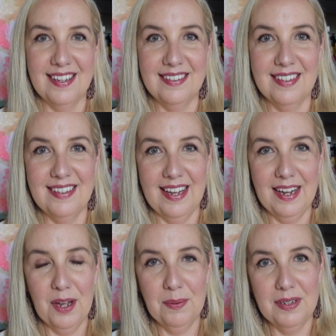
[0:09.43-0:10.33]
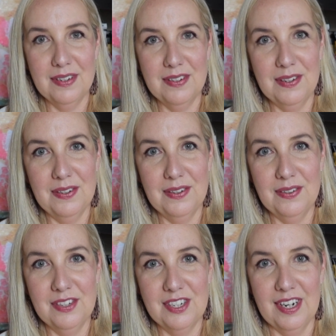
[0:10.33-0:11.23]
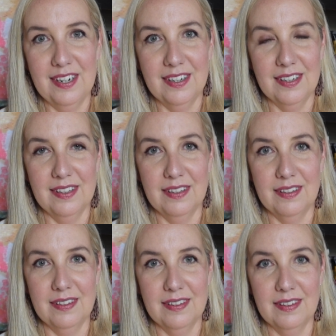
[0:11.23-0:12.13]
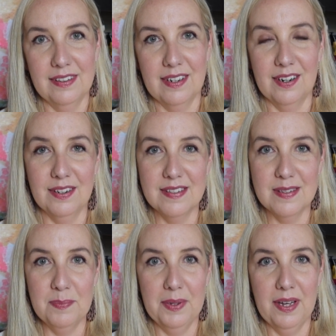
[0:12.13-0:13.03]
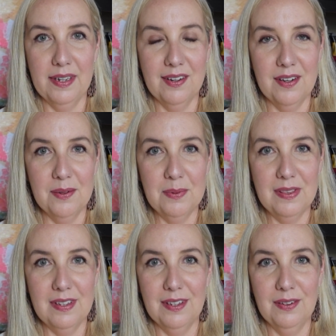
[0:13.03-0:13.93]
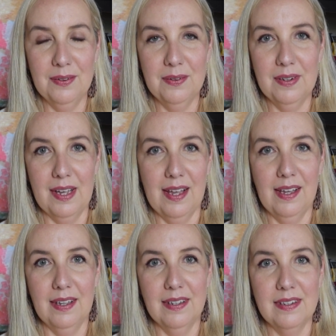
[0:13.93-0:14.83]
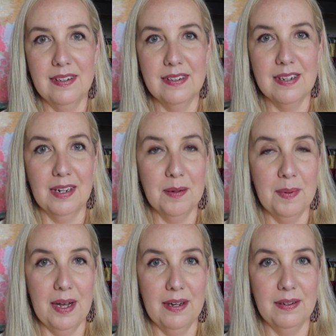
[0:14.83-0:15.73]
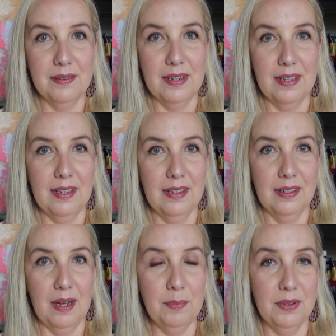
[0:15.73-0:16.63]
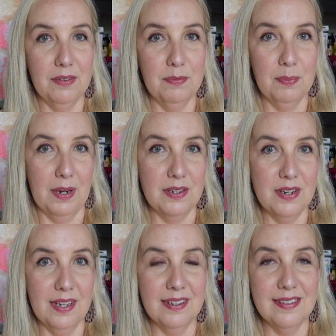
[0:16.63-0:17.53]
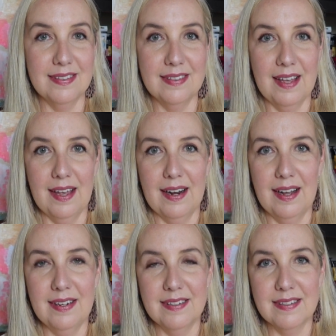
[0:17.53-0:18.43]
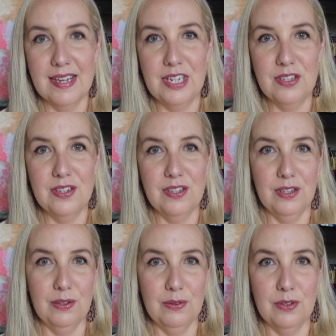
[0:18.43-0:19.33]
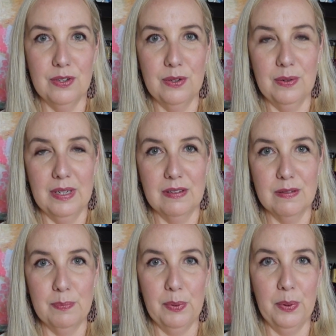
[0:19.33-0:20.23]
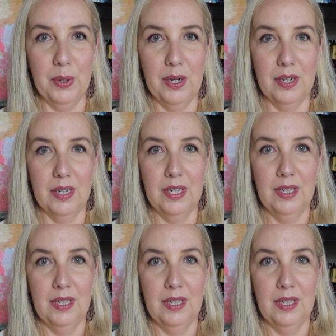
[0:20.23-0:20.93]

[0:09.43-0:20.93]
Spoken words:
Today I wanted to share a little art supply haul with you and talk about a couple of projects that I decided to do to explore